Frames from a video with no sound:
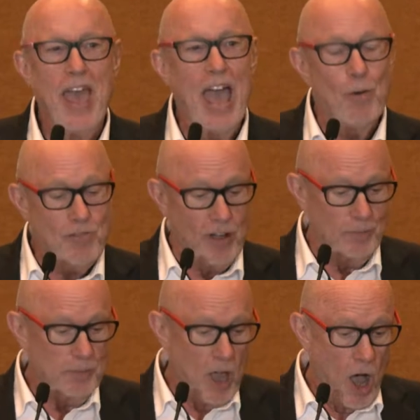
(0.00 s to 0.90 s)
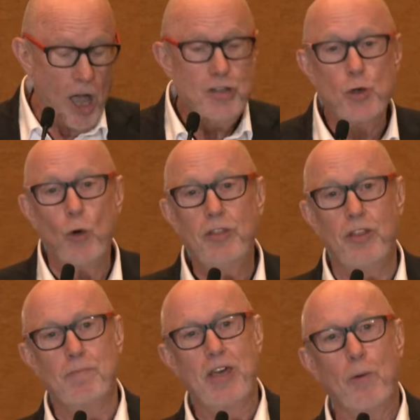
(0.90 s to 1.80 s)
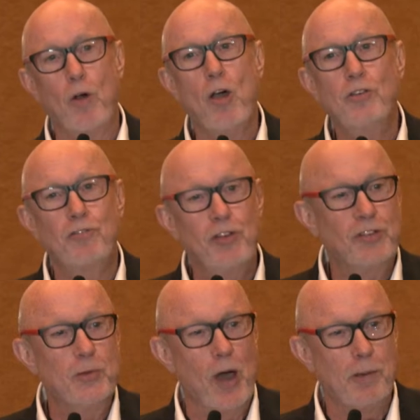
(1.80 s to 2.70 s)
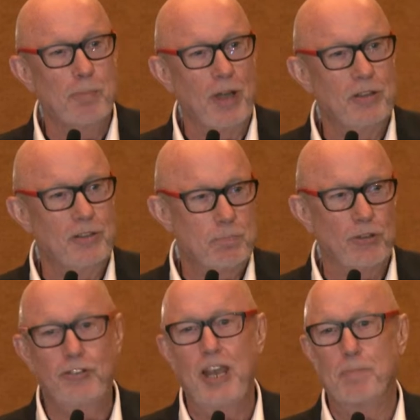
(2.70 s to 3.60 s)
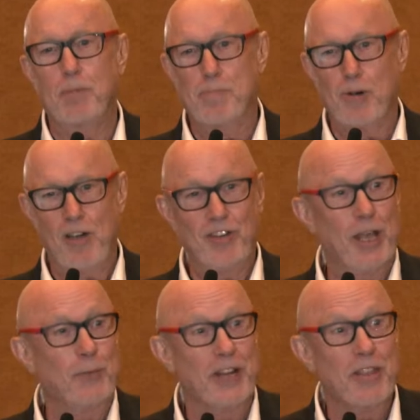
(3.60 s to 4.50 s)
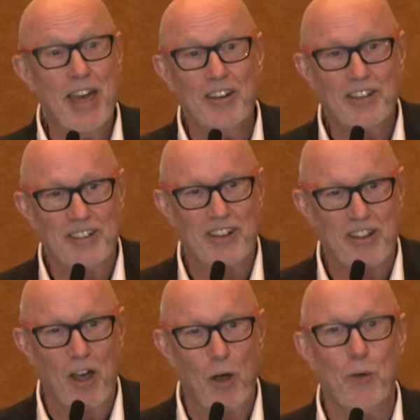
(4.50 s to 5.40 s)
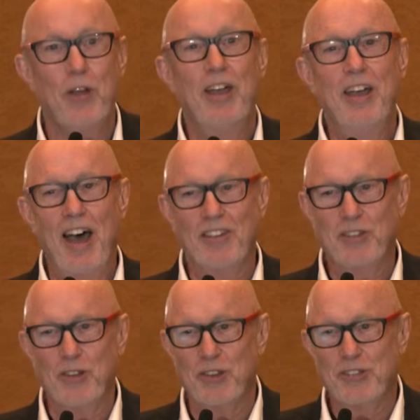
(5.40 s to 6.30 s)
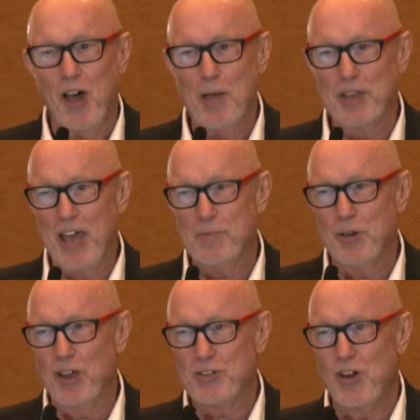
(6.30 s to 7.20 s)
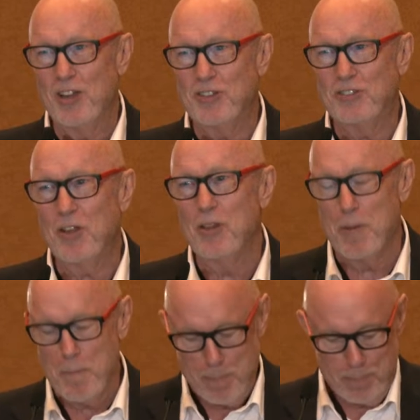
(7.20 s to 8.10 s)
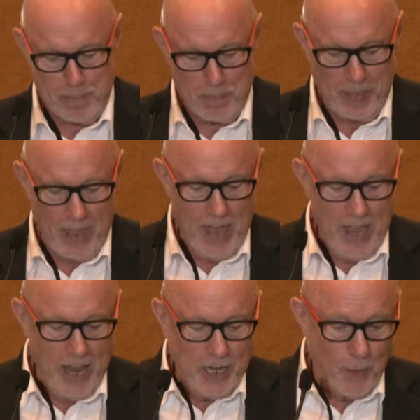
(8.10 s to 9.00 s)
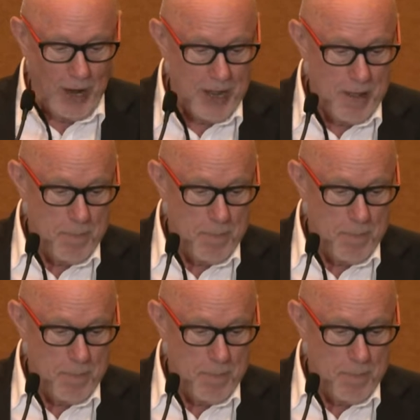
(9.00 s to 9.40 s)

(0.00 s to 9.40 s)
However, I joined them. They were owned 51% by private equity. That I didn't know until the time came when I tried to sell them. Anyway,